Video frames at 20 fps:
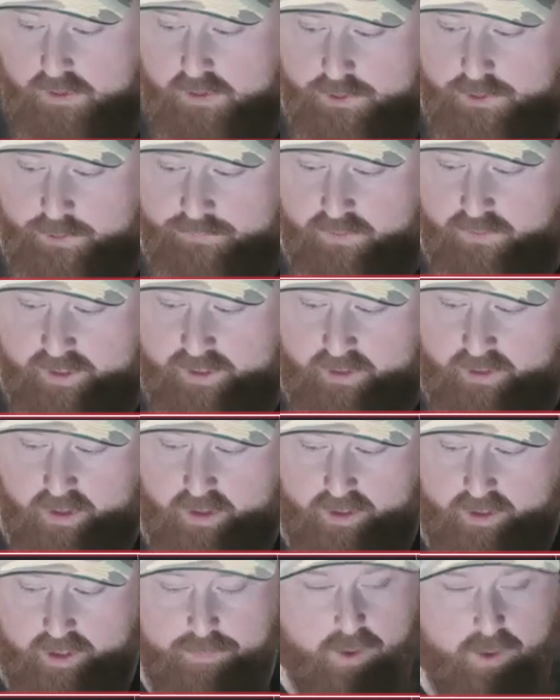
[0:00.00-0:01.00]
and you even had
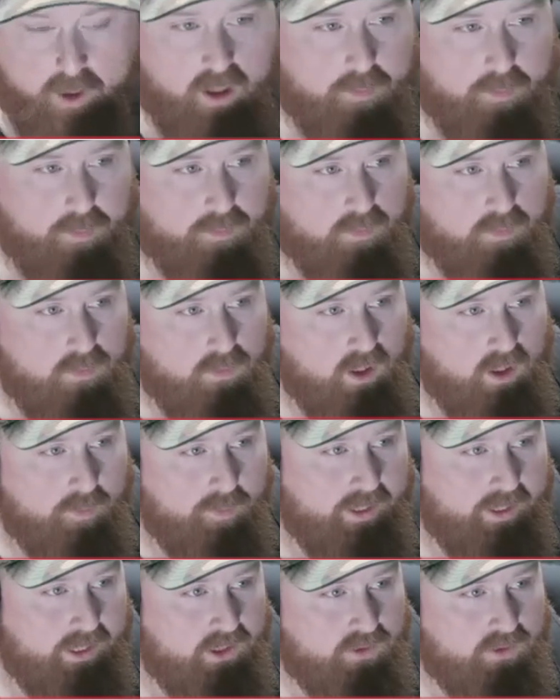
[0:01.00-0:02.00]
a hip hop
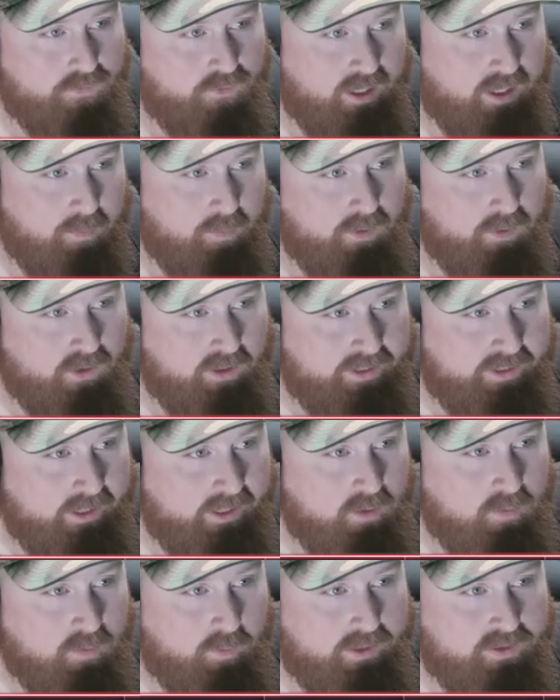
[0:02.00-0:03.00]
nomination for Album of the
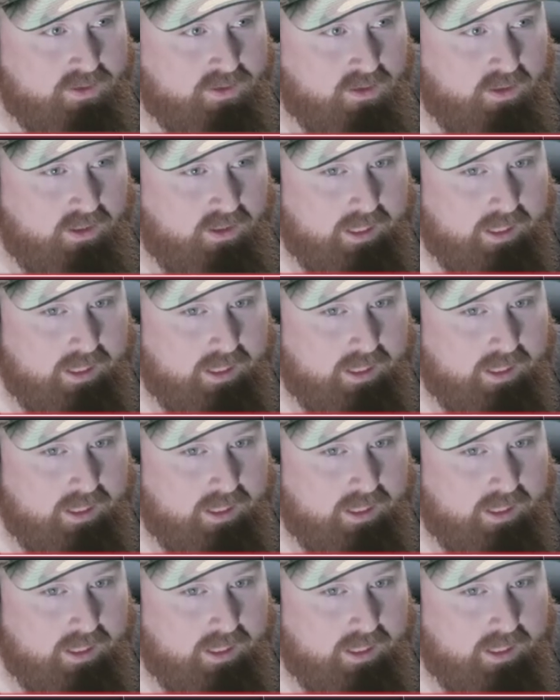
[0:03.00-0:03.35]
Year recently.